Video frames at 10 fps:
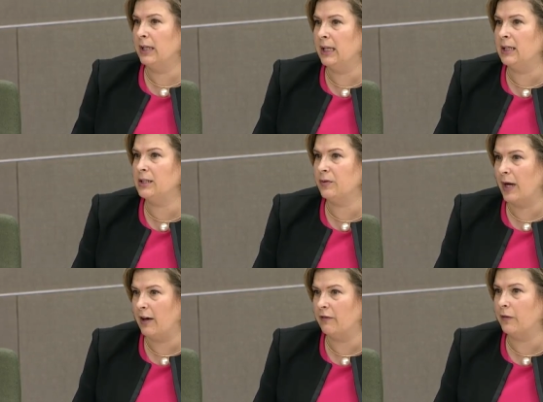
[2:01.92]
need to
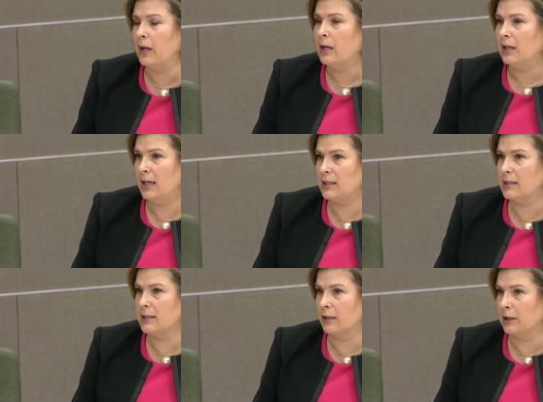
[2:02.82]
have
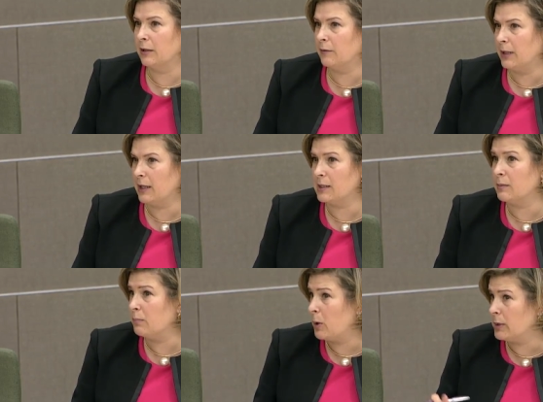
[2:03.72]
necessarily
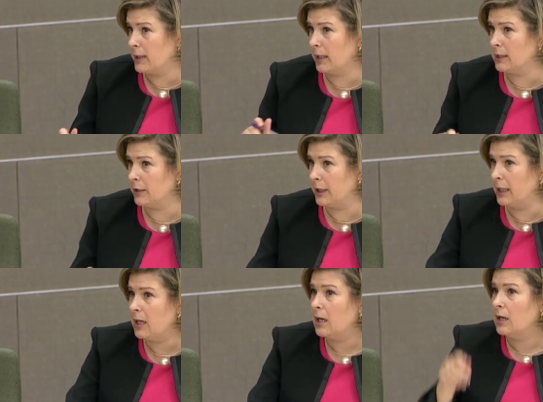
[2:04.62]
3,000 post
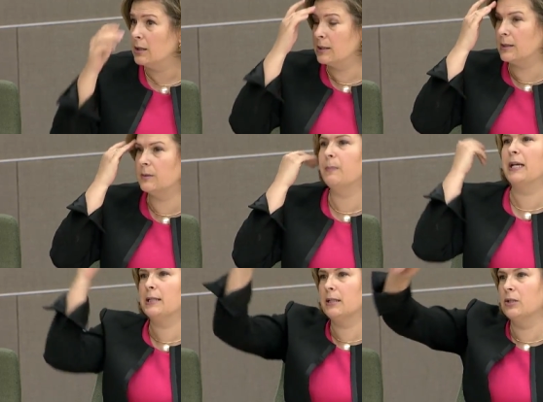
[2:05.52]
secondary
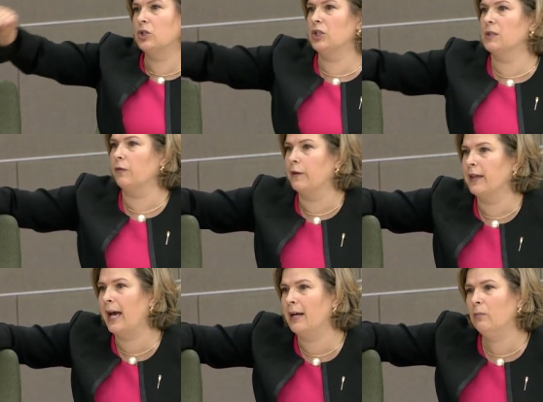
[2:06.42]
spaces just for
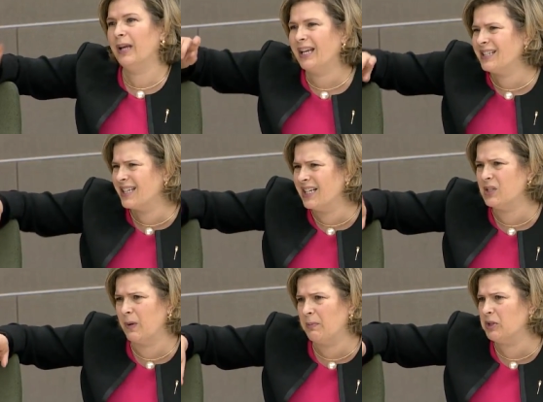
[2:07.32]
that. We can
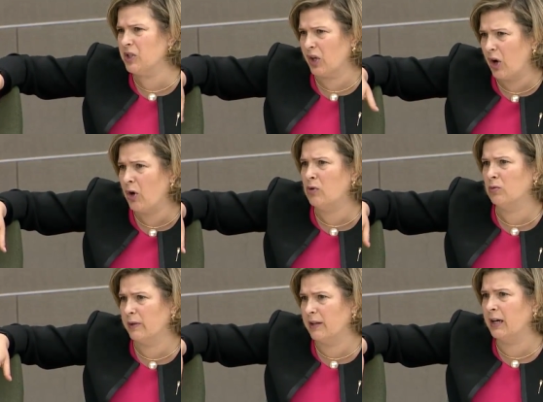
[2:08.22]
teach people to code
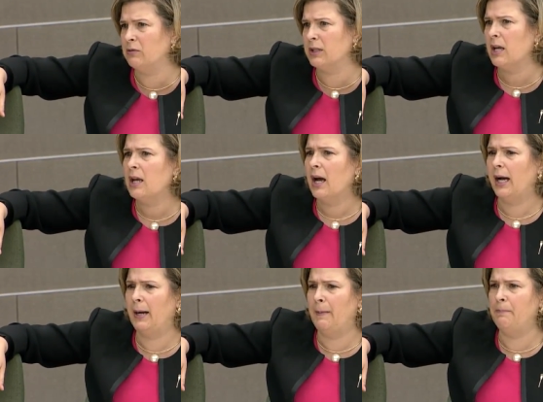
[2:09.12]
without
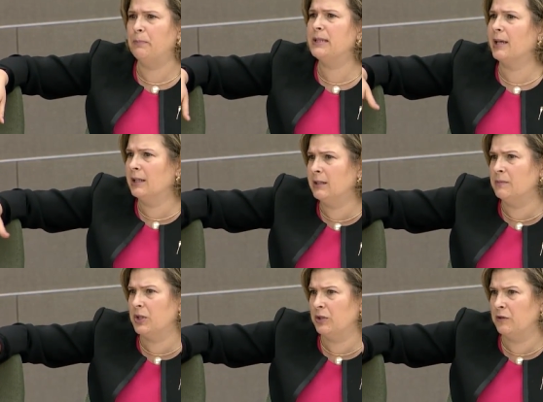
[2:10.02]
um, sending
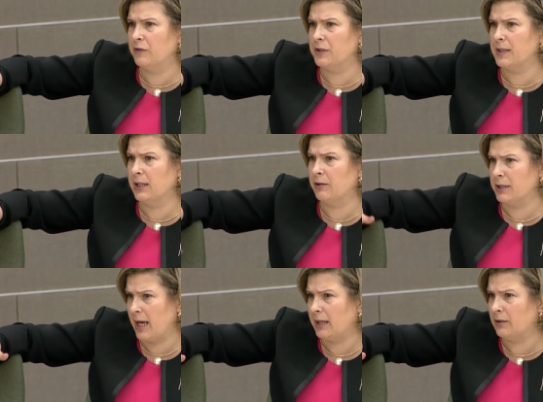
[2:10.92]
them to university or
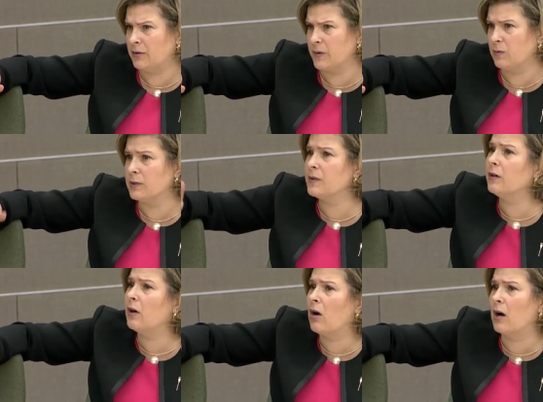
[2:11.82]
technical schools.
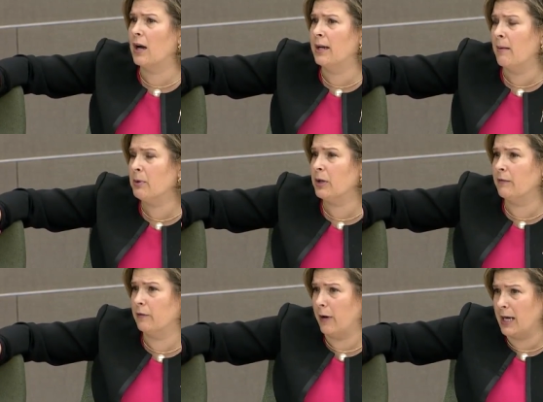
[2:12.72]
There are a number
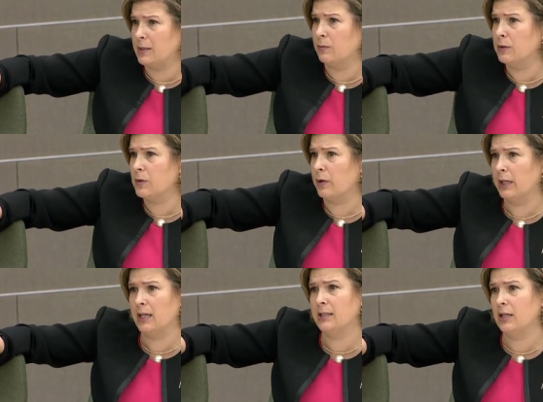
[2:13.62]
of grassroots
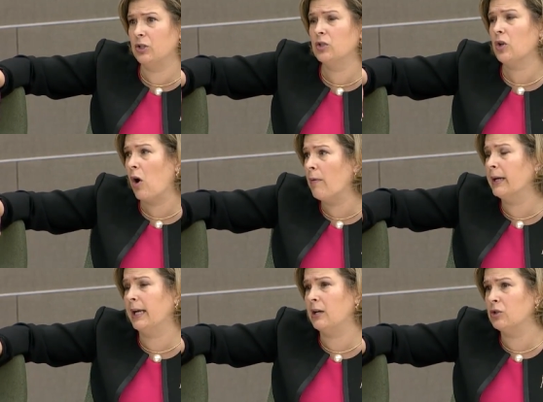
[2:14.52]
organizations
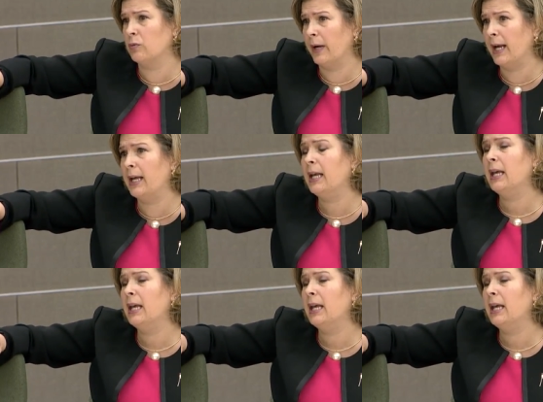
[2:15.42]
already underway